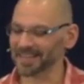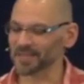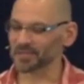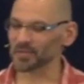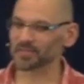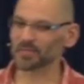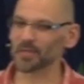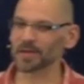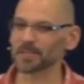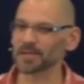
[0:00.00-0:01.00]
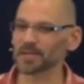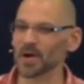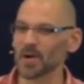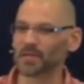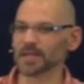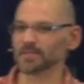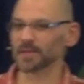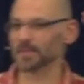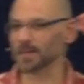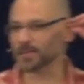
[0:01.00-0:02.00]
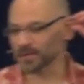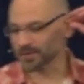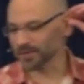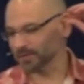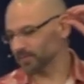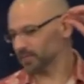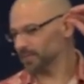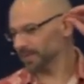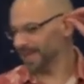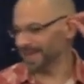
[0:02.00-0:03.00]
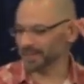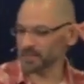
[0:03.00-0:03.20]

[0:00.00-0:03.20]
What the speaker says: so if you want to be known and remembered to be,